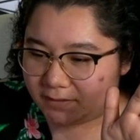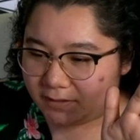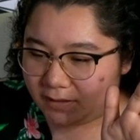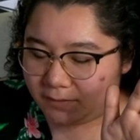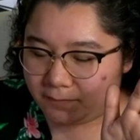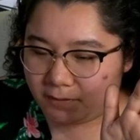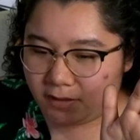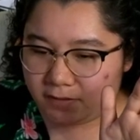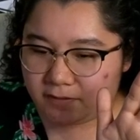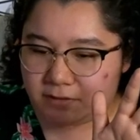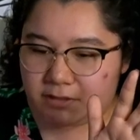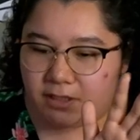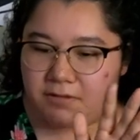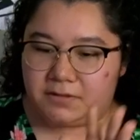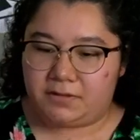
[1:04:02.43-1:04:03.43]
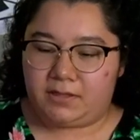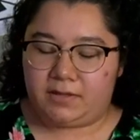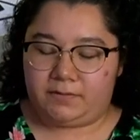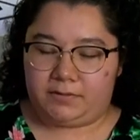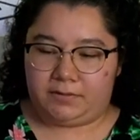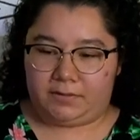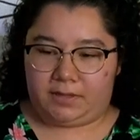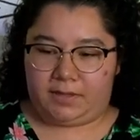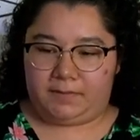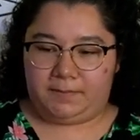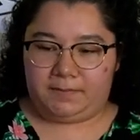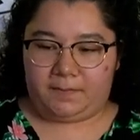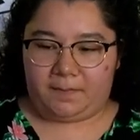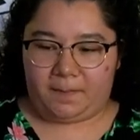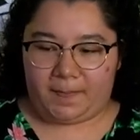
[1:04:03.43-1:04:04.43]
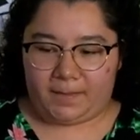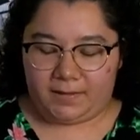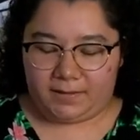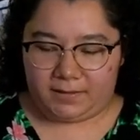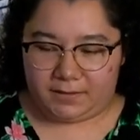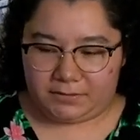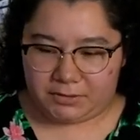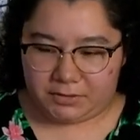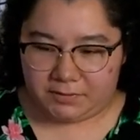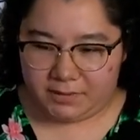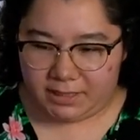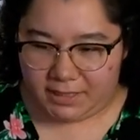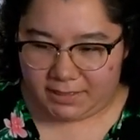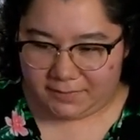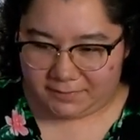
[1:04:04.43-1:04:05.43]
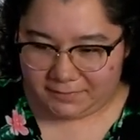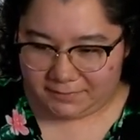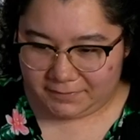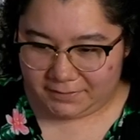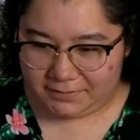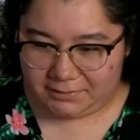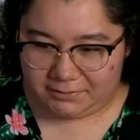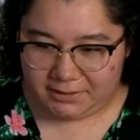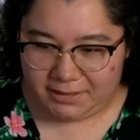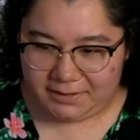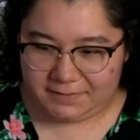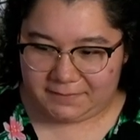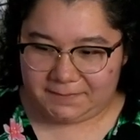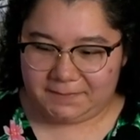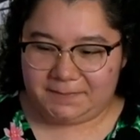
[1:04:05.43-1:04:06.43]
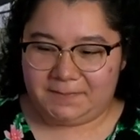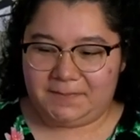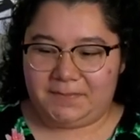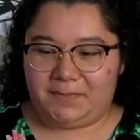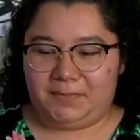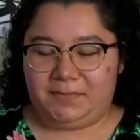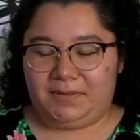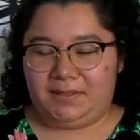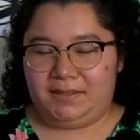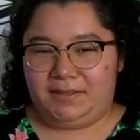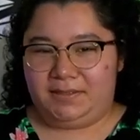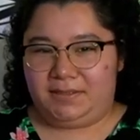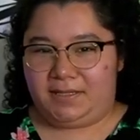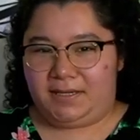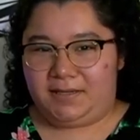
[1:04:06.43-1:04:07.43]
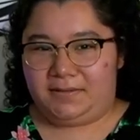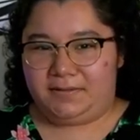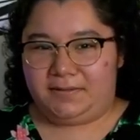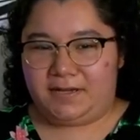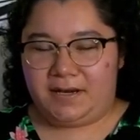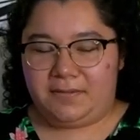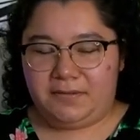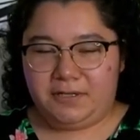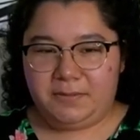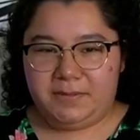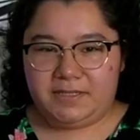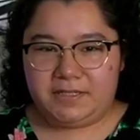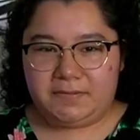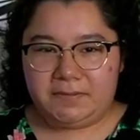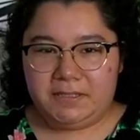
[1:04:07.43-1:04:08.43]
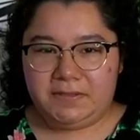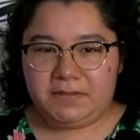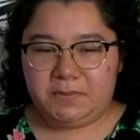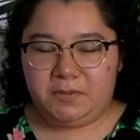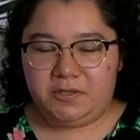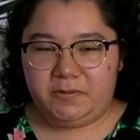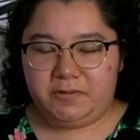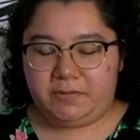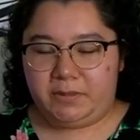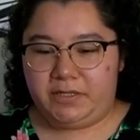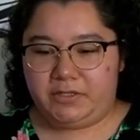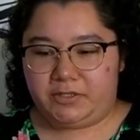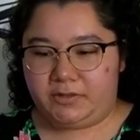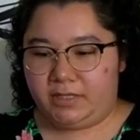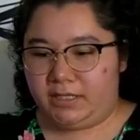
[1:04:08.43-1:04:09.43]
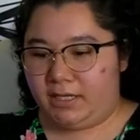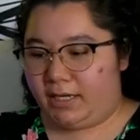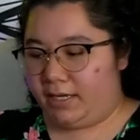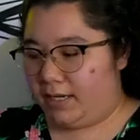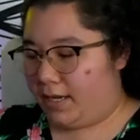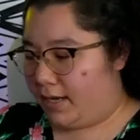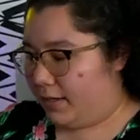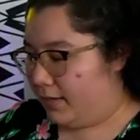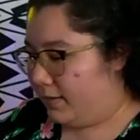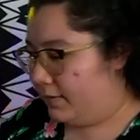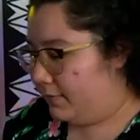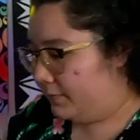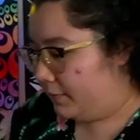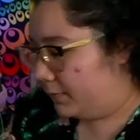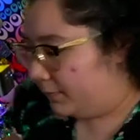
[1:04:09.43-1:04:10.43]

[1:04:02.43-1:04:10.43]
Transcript: I forgot to change the level. Okay. I'll do it again. I'll do it again. Okay, now we're going to be decorating some ornaments for my tree. I have...